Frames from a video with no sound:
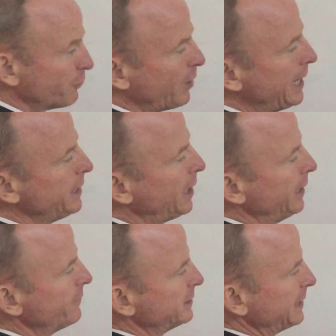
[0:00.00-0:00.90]
they're radii
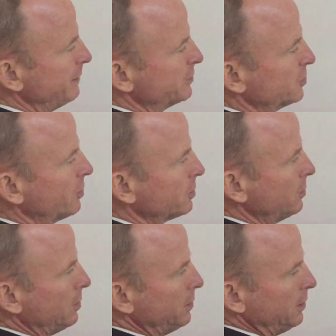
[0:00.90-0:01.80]
of the same
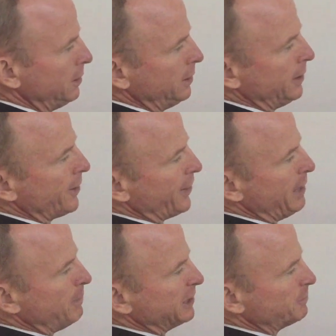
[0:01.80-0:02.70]
circle,
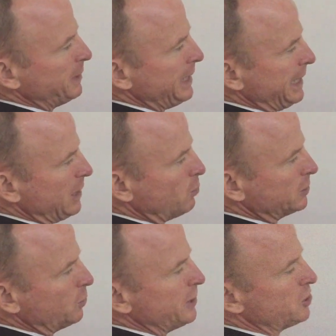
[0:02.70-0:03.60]
they must be equal
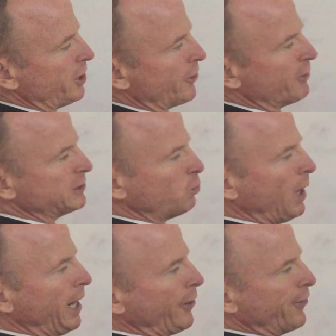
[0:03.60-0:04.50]
to each other as
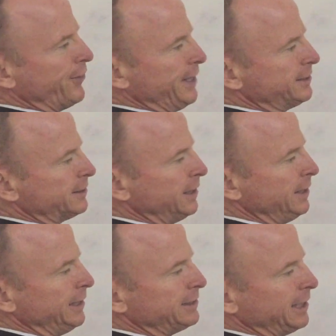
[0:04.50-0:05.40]
well. This
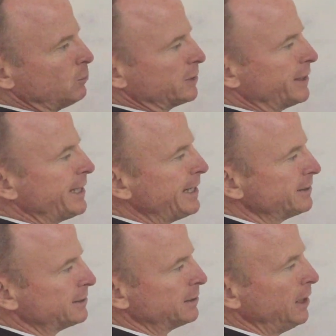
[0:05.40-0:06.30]
is equal to
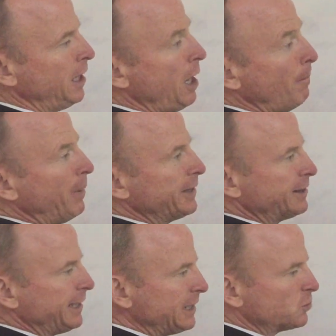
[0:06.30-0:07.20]
this.
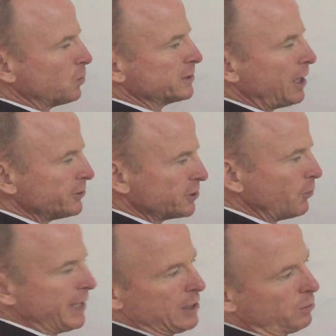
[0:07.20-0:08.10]
But this was
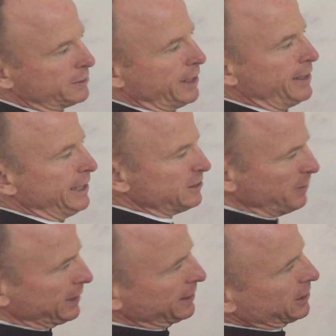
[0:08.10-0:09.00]
also equal to this
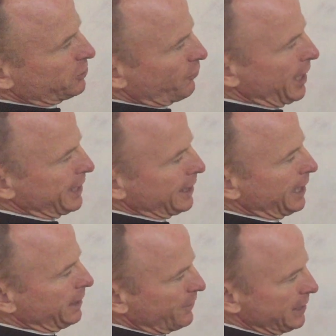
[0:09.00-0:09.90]
because it's radii
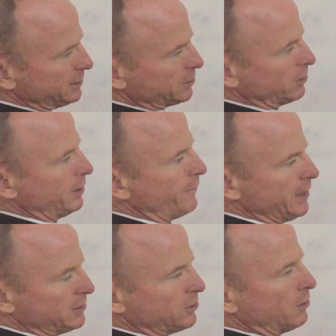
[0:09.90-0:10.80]
of
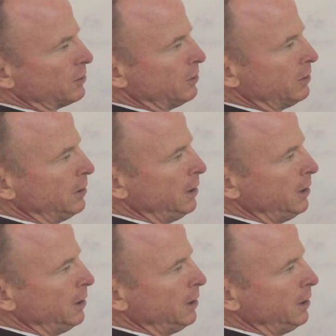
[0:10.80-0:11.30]
this circle.